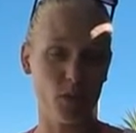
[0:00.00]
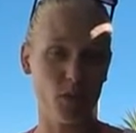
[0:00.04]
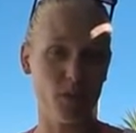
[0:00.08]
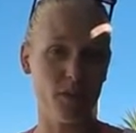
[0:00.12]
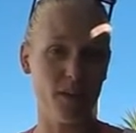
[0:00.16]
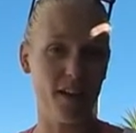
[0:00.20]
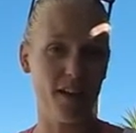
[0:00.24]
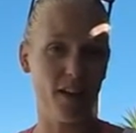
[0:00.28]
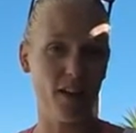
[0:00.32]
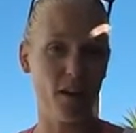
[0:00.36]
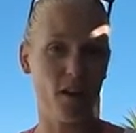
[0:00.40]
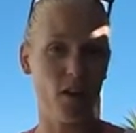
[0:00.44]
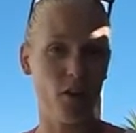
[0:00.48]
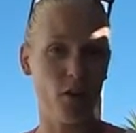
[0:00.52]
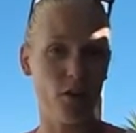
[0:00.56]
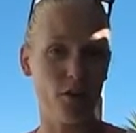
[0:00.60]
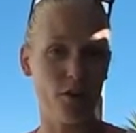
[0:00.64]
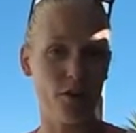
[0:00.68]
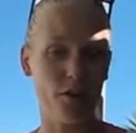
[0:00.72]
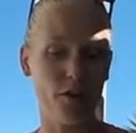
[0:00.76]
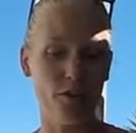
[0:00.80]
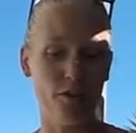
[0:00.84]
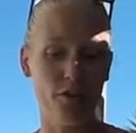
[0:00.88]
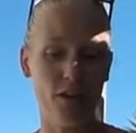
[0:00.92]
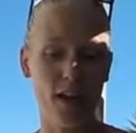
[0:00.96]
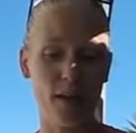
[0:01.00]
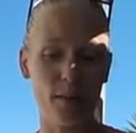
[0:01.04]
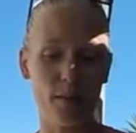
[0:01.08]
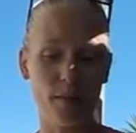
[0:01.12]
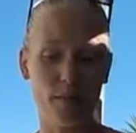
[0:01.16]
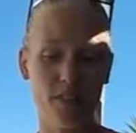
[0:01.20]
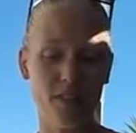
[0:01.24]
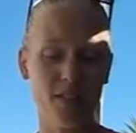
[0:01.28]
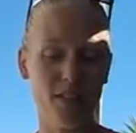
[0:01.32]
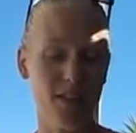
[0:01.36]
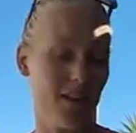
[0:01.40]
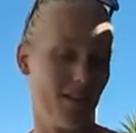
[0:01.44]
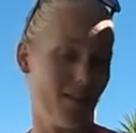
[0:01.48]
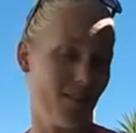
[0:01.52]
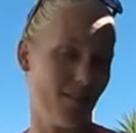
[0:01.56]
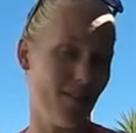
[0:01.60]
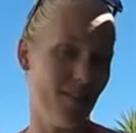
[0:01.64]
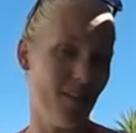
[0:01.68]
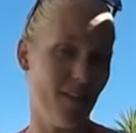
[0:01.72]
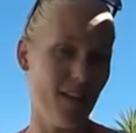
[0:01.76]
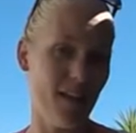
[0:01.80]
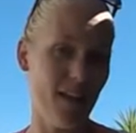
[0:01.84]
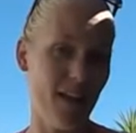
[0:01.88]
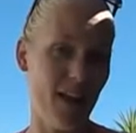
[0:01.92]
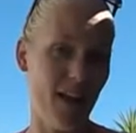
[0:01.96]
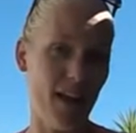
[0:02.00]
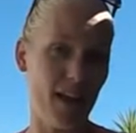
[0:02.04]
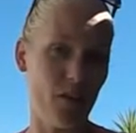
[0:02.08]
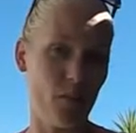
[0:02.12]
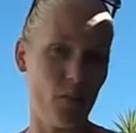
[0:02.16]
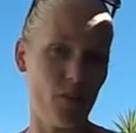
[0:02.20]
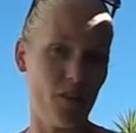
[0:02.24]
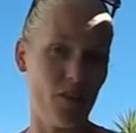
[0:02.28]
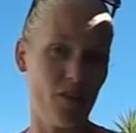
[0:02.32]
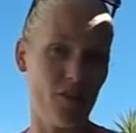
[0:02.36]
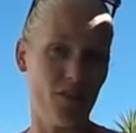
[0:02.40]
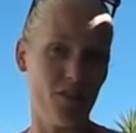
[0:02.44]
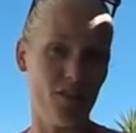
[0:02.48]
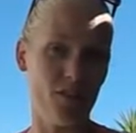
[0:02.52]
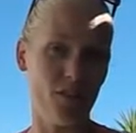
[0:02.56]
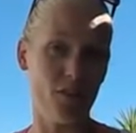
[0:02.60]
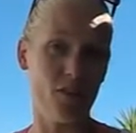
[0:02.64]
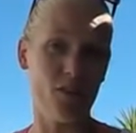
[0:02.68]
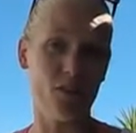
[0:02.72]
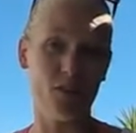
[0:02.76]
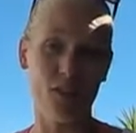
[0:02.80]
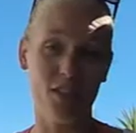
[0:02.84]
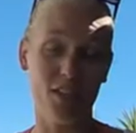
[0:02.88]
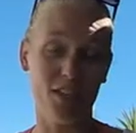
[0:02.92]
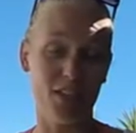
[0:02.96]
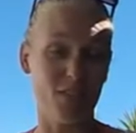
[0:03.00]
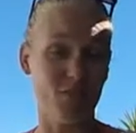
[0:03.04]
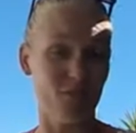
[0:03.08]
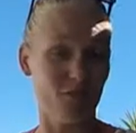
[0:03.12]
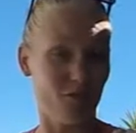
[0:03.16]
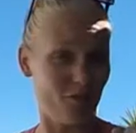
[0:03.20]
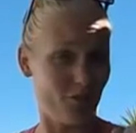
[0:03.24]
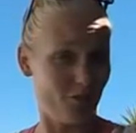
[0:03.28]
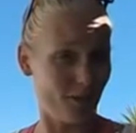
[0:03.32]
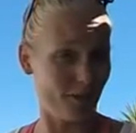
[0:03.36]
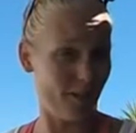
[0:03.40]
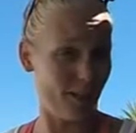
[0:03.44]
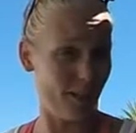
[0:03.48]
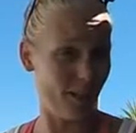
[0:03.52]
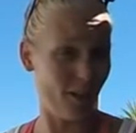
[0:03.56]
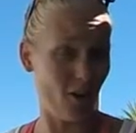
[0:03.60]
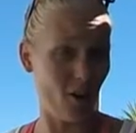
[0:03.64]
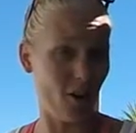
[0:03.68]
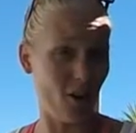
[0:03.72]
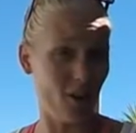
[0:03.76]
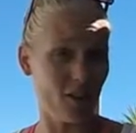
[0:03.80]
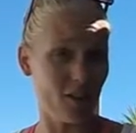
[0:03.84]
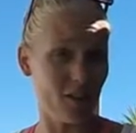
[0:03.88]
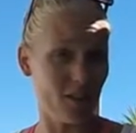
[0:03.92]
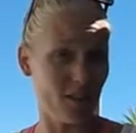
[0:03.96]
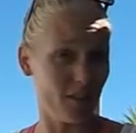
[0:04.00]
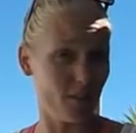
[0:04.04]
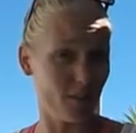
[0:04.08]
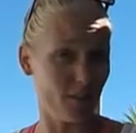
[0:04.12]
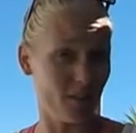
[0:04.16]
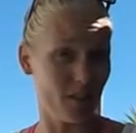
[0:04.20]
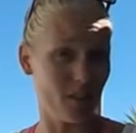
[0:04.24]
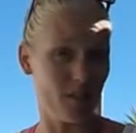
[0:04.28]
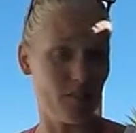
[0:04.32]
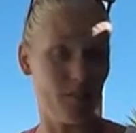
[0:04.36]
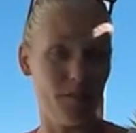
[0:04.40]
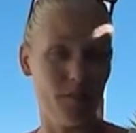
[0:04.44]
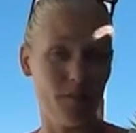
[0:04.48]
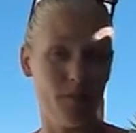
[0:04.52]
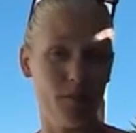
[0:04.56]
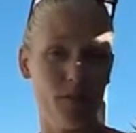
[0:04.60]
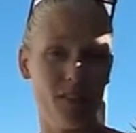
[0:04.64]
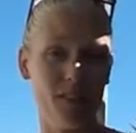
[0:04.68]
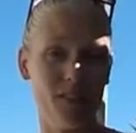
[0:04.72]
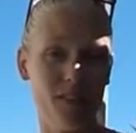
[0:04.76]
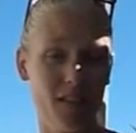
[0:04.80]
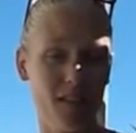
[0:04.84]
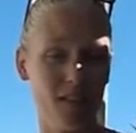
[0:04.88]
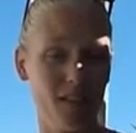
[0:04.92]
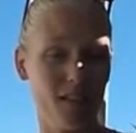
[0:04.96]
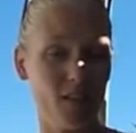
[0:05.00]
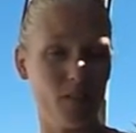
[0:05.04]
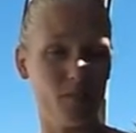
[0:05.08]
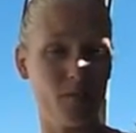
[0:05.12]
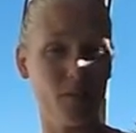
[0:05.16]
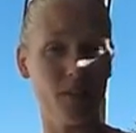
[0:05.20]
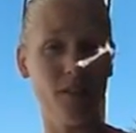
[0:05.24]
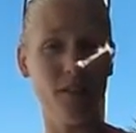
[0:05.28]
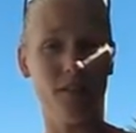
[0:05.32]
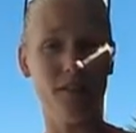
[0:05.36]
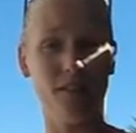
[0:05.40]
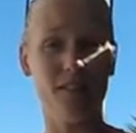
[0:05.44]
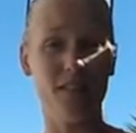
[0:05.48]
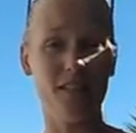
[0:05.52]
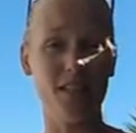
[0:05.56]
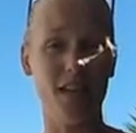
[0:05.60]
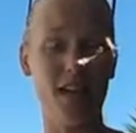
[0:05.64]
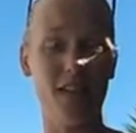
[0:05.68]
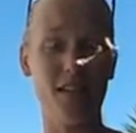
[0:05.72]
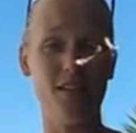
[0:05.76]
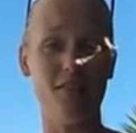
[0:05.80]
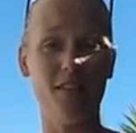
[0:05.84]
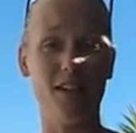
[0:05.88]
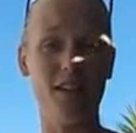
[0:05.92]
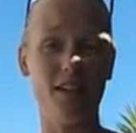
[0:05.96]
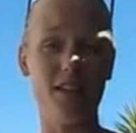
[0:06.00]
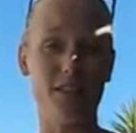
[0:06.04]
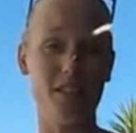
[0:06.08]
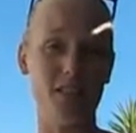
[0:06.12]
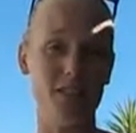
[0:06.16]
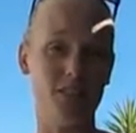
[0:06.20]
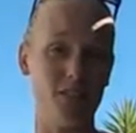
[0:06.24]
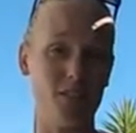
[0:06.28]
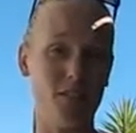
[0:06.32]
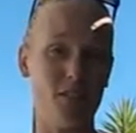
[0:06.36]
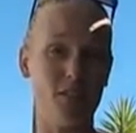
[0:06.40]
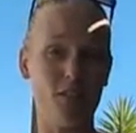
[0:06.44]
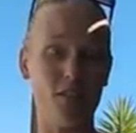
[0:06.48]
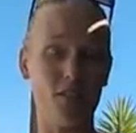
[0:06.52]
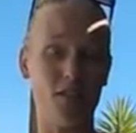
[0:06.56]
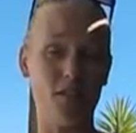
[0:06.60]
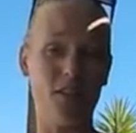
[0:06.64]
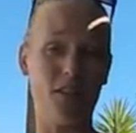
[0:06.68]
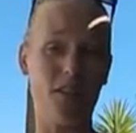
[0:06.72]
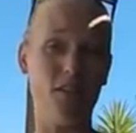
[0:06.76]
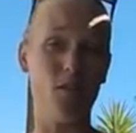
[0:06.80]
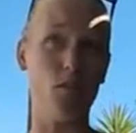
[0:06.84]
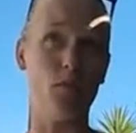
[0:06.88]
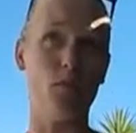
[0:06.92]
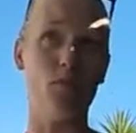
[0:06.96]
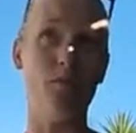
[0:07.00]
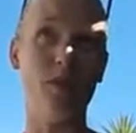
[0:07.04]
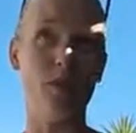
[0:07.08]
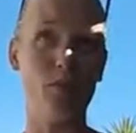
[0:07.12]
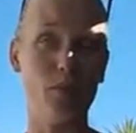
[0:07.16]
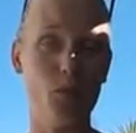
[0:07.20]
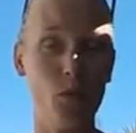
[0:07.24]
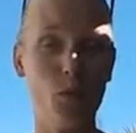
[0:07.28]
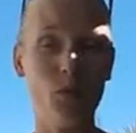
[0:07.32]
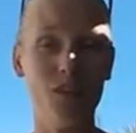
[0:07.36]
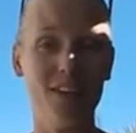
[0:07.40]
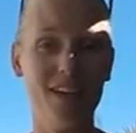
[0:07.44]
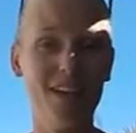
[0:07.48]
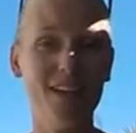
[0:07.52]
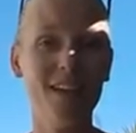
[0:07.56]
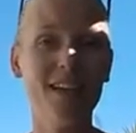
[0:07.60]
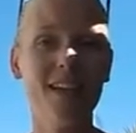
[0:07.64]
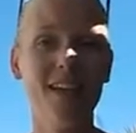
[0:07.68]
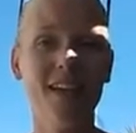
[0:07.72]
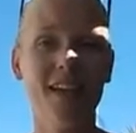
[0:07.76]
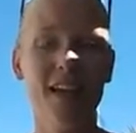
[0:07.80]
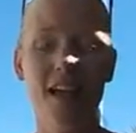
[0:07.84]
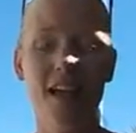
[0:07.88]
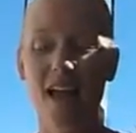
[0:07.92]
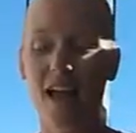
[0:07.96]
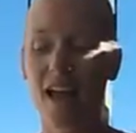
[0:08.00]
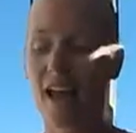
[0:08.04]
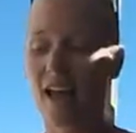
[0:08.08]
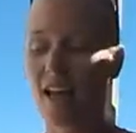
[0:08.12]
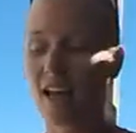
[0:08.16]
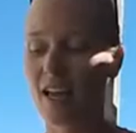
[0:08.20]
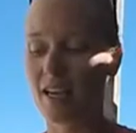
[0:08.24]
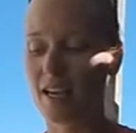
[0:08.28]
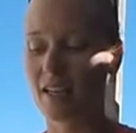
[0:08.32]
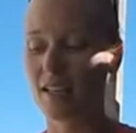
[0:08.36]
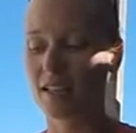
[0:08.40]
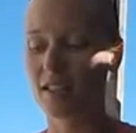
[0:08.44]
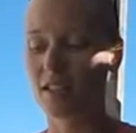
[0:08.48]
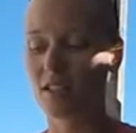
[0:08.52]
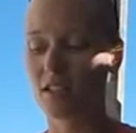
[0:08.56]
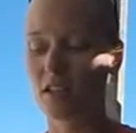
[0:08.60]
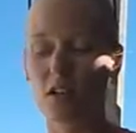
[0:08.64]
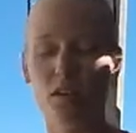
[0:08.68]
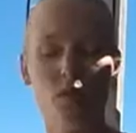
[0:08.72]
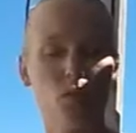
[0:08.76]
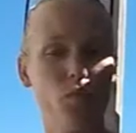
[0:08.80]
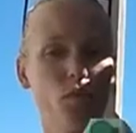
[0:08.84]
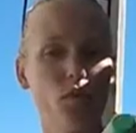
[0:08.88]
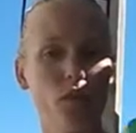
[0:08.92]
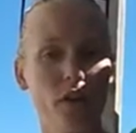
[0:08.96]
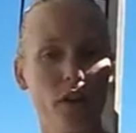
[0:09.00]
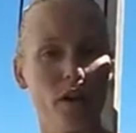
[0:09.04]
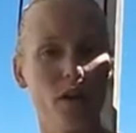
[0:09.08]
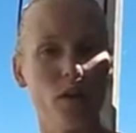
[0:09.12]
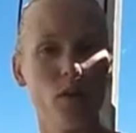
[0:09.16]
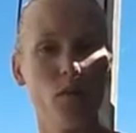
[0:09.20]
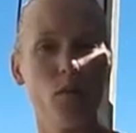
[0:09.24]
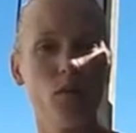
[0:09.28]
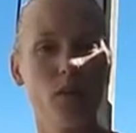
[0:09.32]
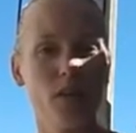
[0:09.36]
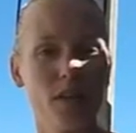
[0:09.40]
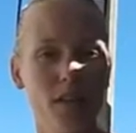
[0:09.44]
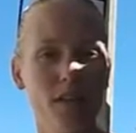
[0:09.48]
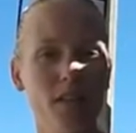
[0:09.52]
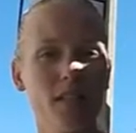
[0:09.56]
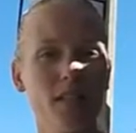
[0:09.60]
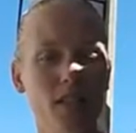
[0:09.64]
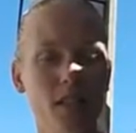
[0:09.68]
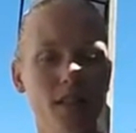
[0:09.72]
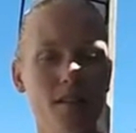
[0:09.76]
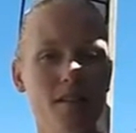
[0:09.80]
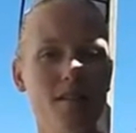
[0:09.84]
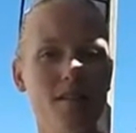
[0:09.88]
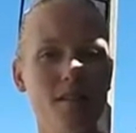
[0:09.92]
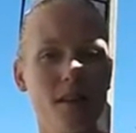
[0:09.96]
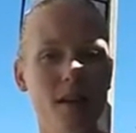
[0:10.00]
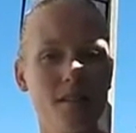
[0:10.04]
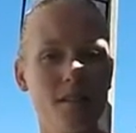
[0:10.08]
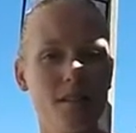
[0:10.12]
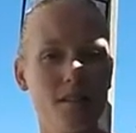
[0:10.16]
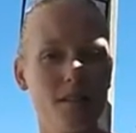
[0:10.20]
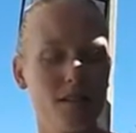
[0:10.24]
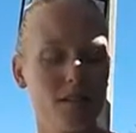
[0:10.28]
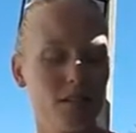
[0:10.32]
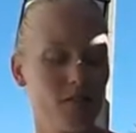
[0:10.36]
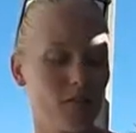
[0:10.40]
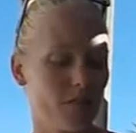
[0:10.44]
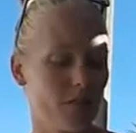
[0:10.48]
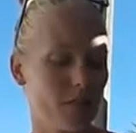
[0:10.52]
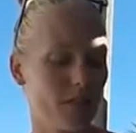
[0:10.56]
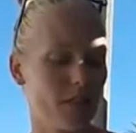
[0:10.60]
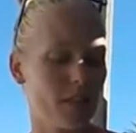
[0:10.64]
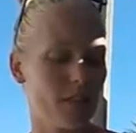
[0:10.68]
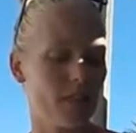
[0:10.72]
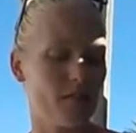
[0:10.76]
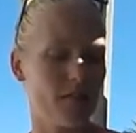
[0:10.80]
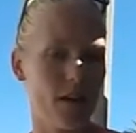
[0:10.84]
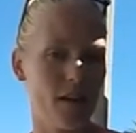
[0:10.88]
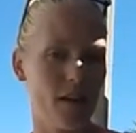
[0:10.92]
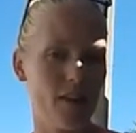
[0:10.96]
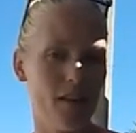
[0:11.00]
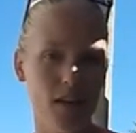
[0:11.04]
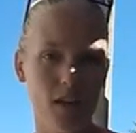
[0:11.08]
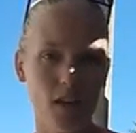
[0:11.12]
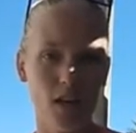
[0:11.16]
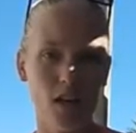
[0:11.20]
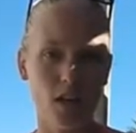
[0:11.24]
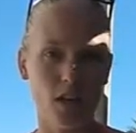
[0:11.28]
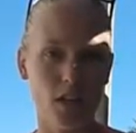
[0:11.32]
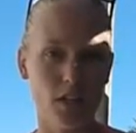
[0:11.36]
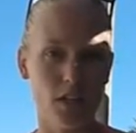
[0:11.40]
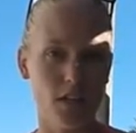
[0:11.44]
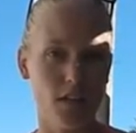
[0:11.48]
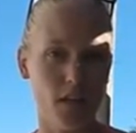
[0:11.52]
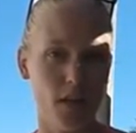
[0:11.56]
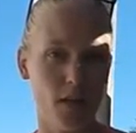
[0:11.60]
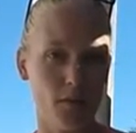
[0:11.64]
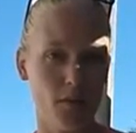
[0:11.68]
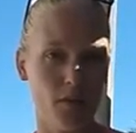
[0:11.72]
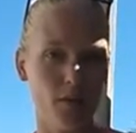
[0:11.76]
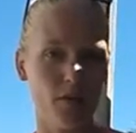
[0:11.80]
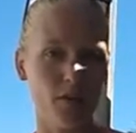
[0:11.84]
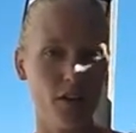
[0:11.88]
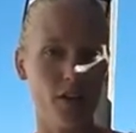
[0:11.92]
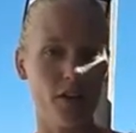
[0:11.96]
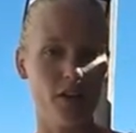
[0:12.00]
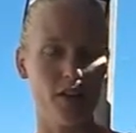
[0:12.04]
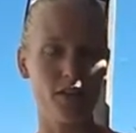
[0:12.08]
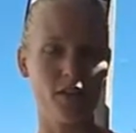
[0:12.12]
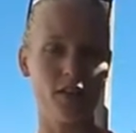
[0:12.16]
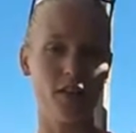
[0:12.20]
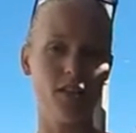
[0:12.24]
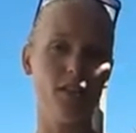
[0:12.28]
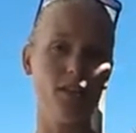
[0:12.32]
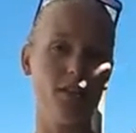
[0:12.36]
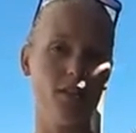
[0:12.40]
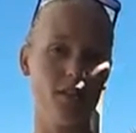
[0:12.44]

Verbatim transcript: We've had a lot of um, sun, and we, you know, it's getting really hot. It was in the we started in the middle of the day around 11:30 or mid morning, and so water, water is another really great thing you need to keep your focus on.